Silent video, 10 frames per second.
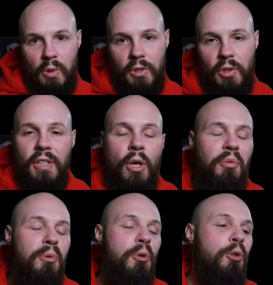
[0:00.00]
So you go
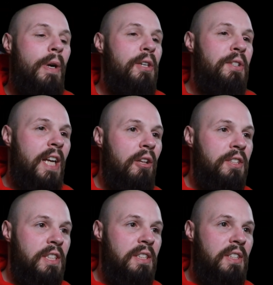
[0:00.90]
through, create your
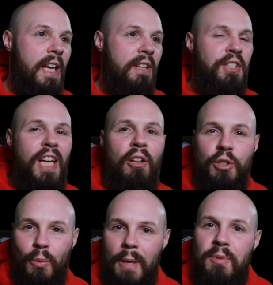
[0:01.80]
challenges, and the
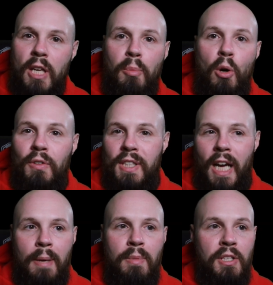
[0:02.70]
challenge ramps up over time.